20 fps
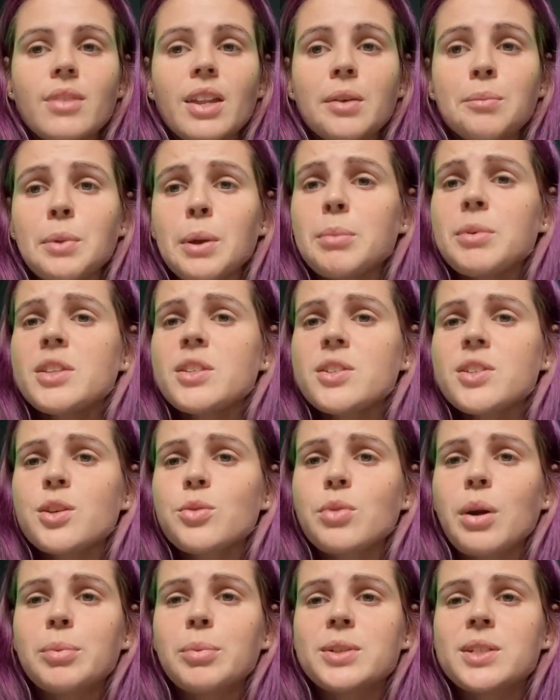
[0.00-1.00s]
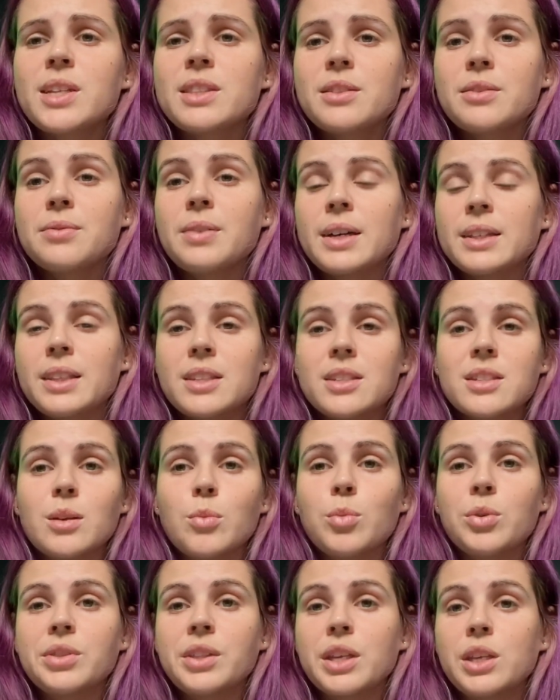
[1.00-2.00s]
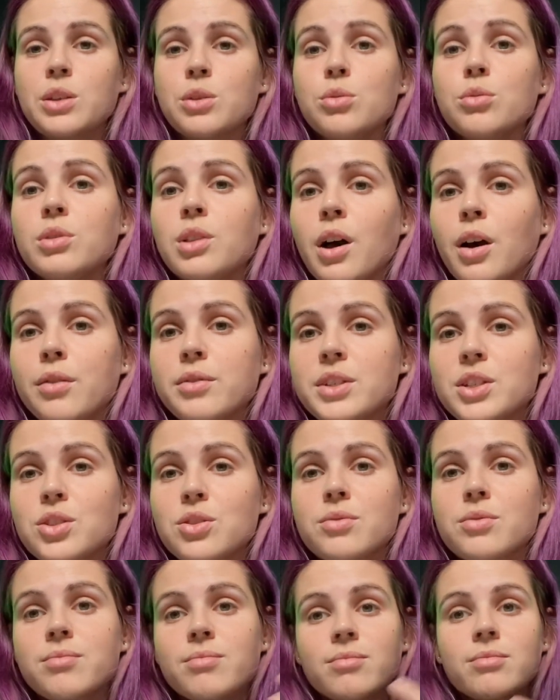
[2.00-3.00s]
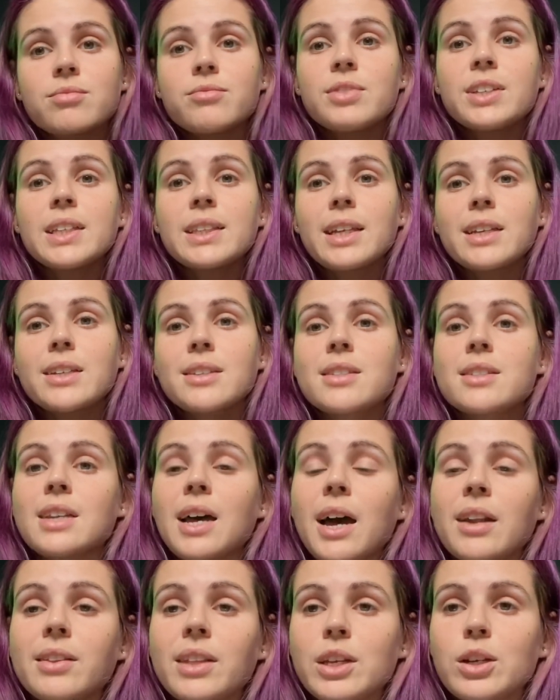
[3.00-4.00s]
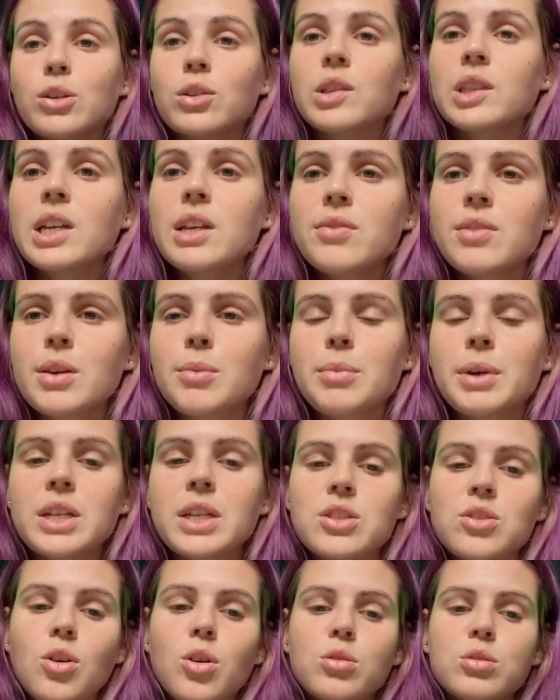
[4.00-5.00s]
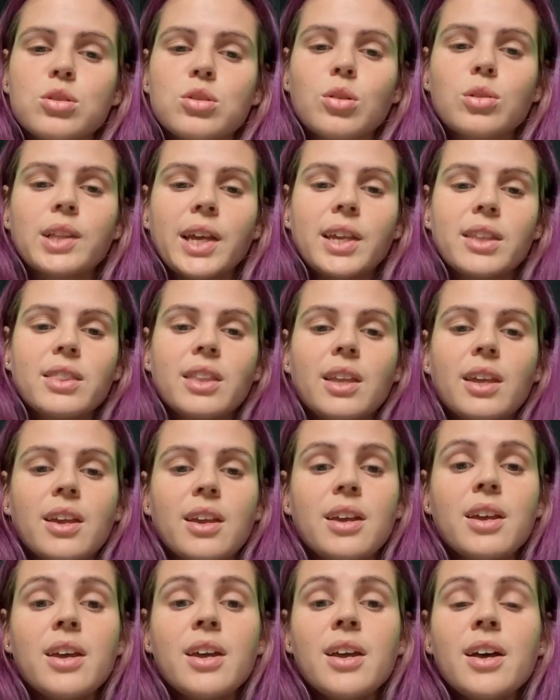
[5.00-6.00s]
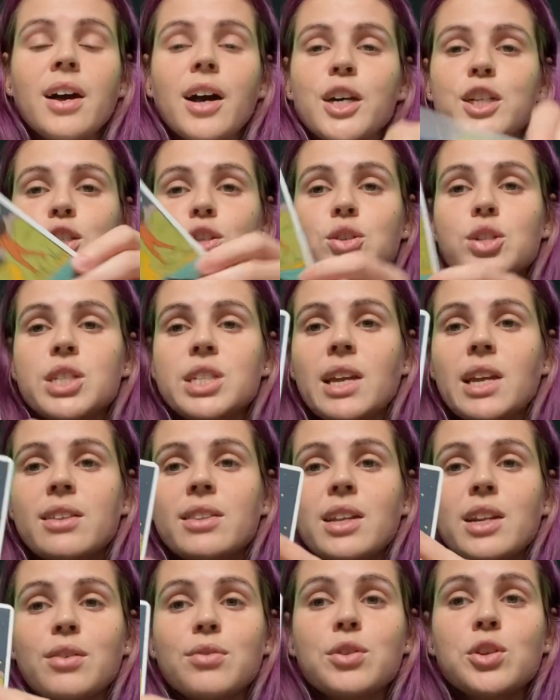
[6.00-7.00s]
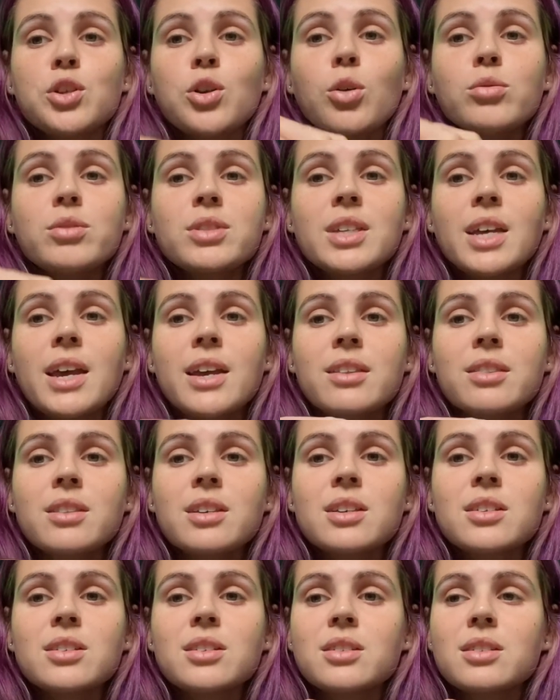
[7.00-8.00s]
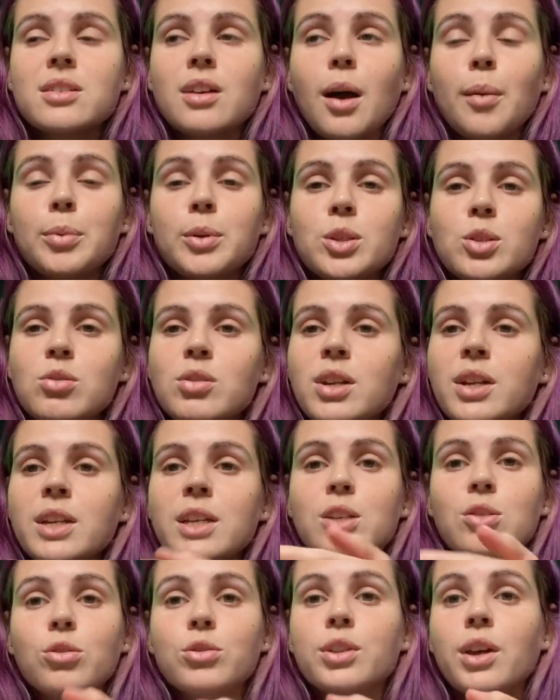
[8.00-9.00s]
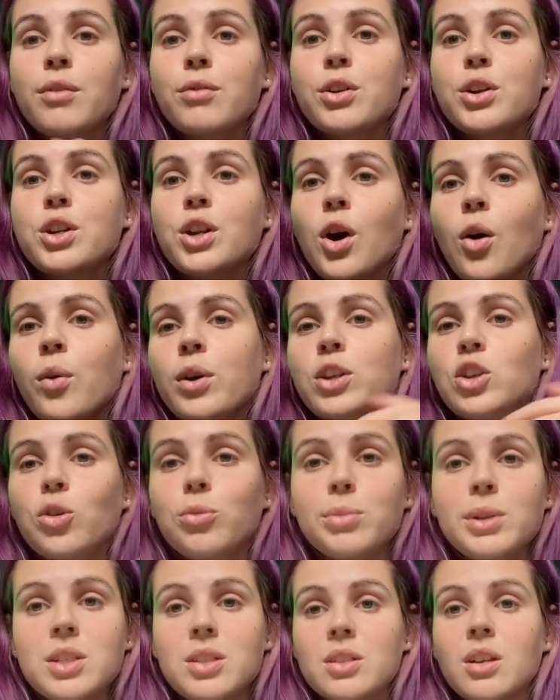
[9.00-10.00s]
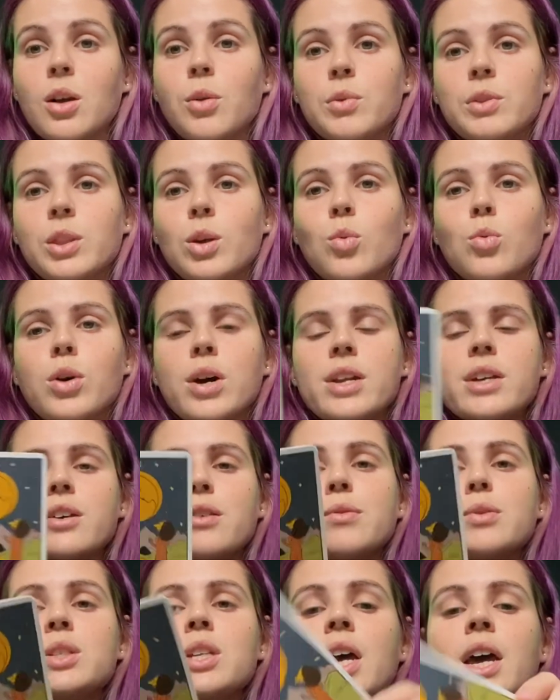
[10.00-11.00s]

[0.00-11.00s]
maybe this could represent the fact that someone that you love is feeling sad that you're leaving, but it's also like they understand that if you don't take this opportunity, you'll never know and you'll be stuck with the what ifs.